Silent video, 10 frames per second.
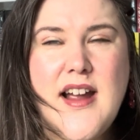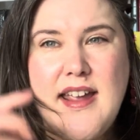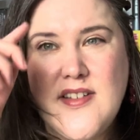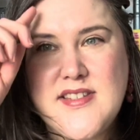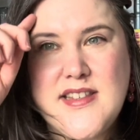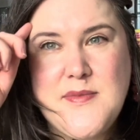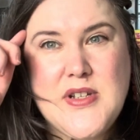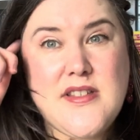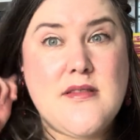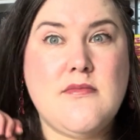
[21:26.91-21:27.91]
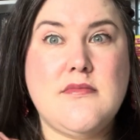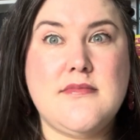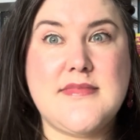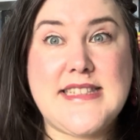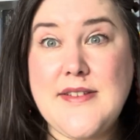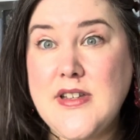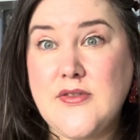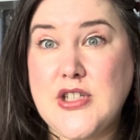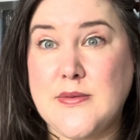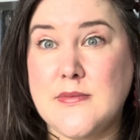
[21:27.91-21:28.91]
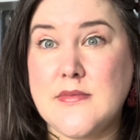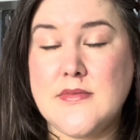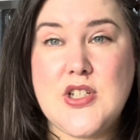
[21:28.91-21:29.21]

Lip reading: I could see them just leaving the room,